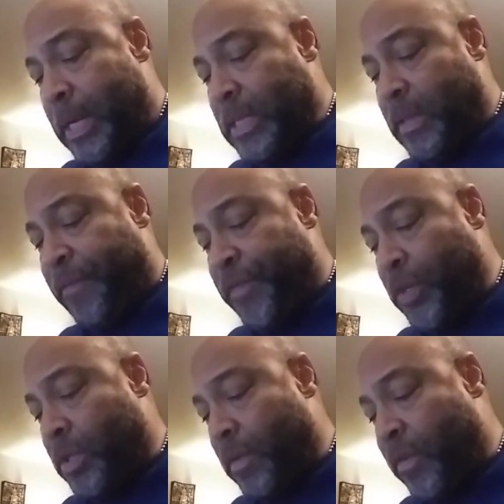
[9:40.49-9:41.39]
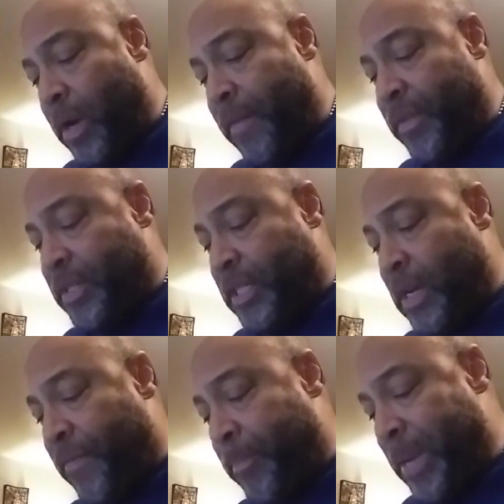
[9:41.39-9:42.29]
as the future of the
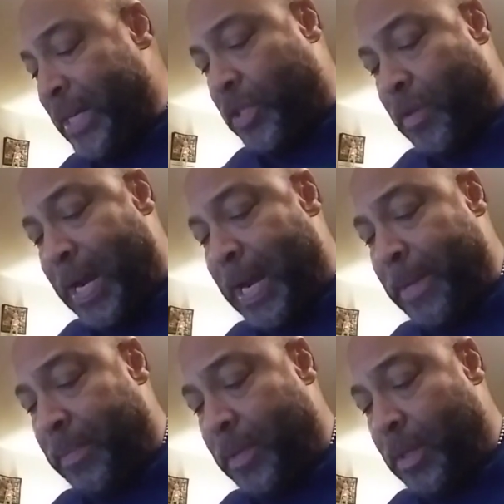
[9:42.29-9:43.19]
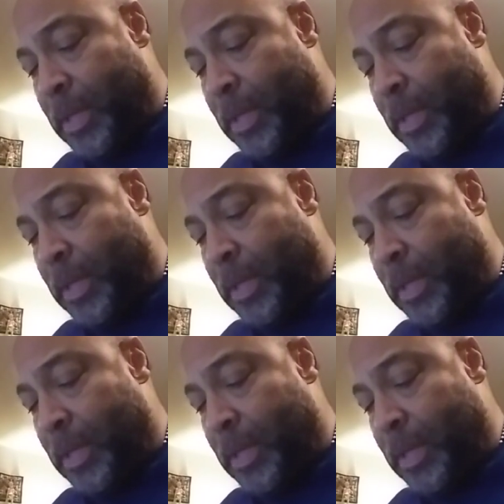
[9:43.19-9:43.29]
Silverback tribe,